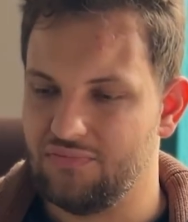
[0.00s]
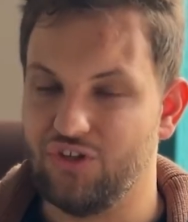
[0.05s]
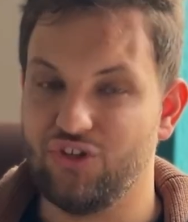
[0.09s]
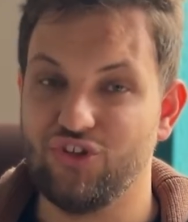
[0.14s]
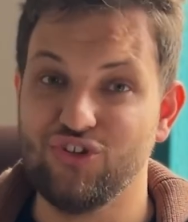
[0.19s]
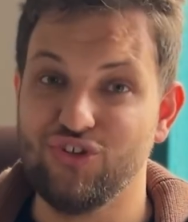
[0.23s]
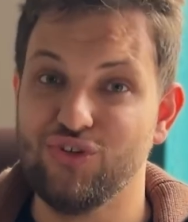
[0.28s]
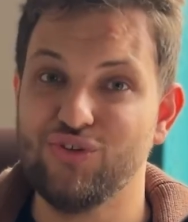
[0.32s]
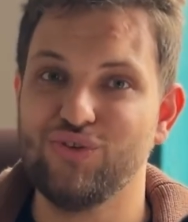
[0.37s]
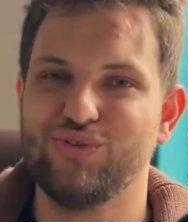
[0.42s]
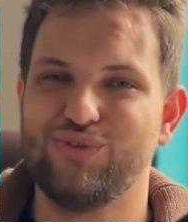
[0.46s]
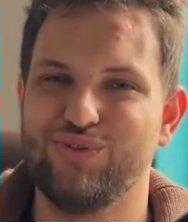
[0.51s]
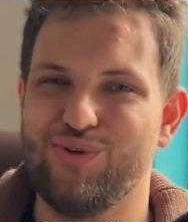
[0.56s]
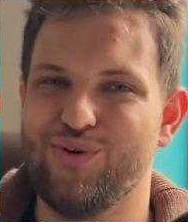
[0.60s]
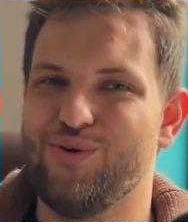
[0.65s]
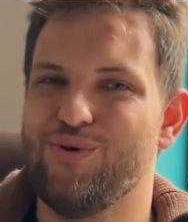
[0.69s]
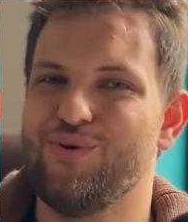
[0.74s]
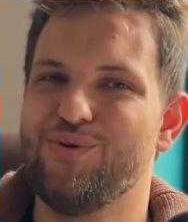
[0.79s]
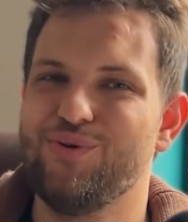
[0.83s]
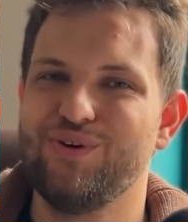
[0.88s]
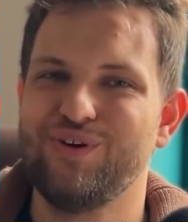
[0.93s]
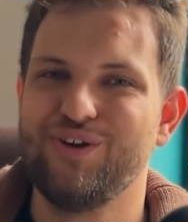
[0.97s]
you
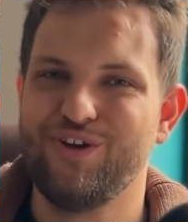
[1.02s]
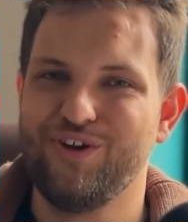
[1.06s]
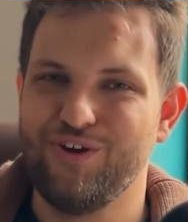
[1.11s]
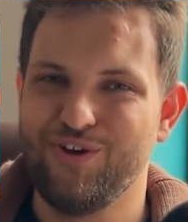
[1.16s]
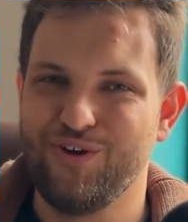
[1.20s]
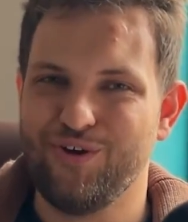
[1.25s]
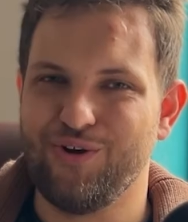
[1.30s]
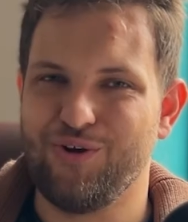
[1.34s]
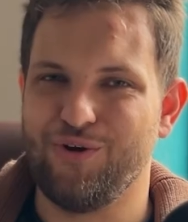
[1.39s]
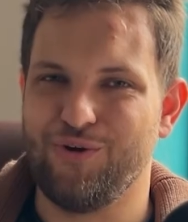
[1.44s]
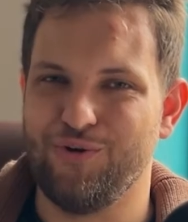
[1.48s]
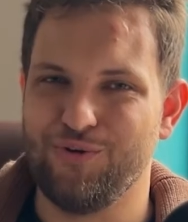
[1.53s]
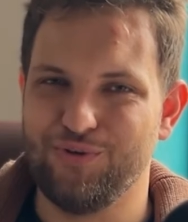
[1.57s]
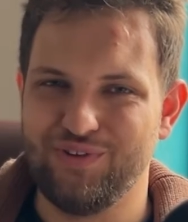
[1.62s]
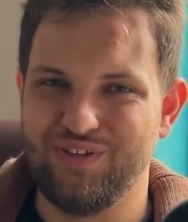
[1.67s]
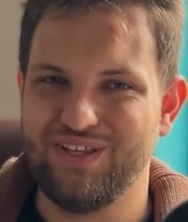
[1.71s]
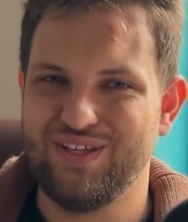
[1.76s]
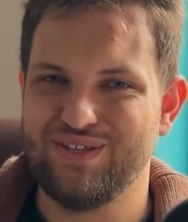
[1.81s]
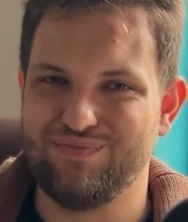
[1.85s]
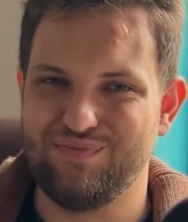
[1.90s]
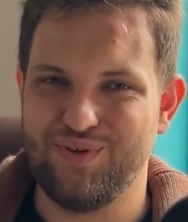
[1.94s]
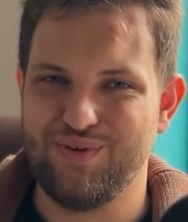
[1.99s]
know who
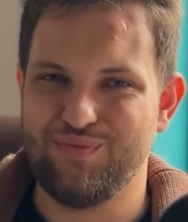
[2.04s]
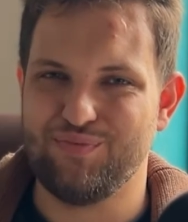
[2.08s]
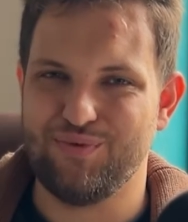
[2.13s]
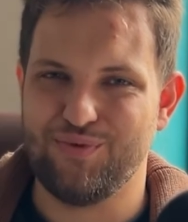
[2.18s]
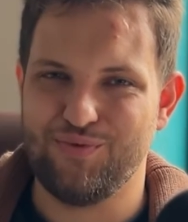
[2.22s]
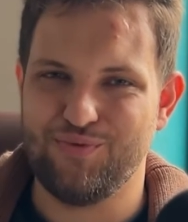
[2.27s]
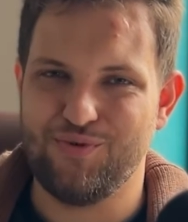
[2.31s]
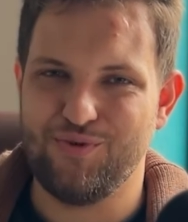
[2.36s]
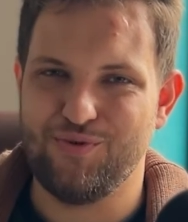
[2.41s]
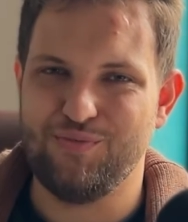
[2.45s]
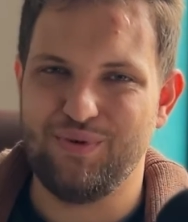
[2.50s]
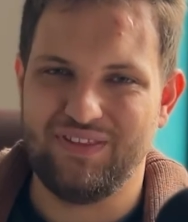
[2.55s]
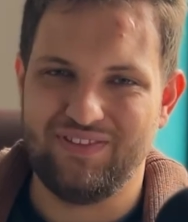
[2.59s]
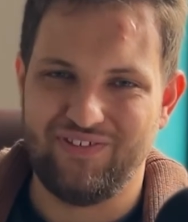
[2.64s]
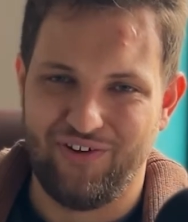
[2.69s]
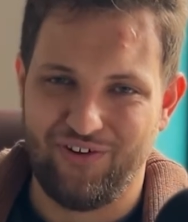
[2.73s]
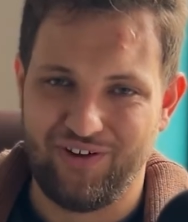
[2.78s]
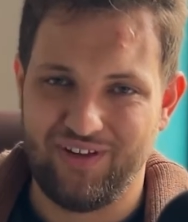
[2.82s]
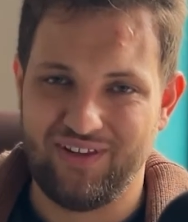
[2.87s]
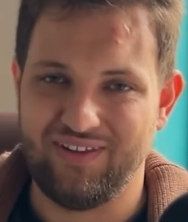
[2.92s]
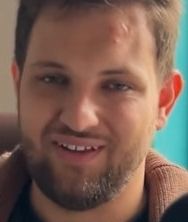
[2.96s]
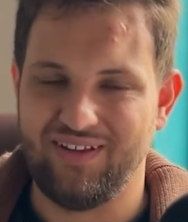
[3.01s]
these people will be
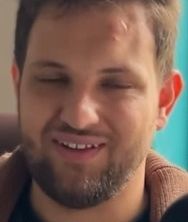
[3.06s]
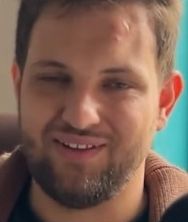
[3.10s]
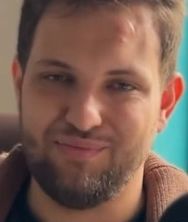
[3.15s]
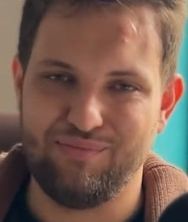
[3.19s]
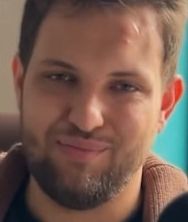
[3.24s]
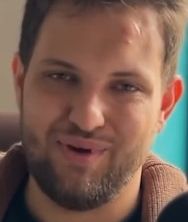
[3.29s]
targeting the